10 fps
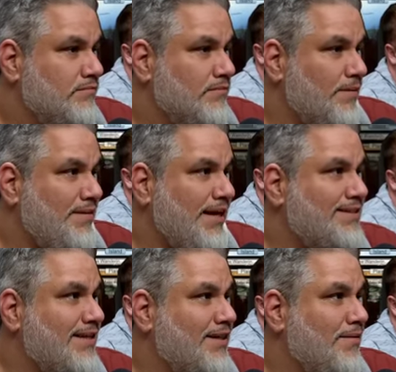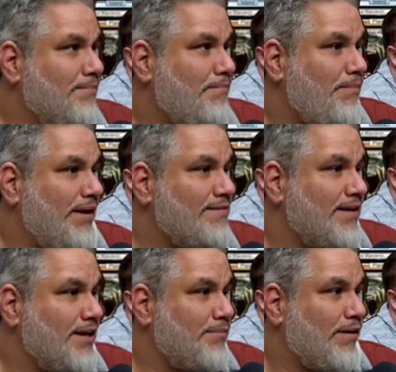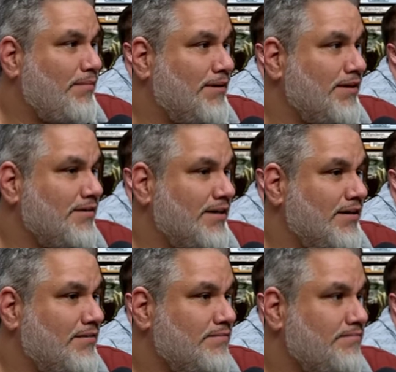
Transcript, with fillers: I mean, that's like the best they could probably do here.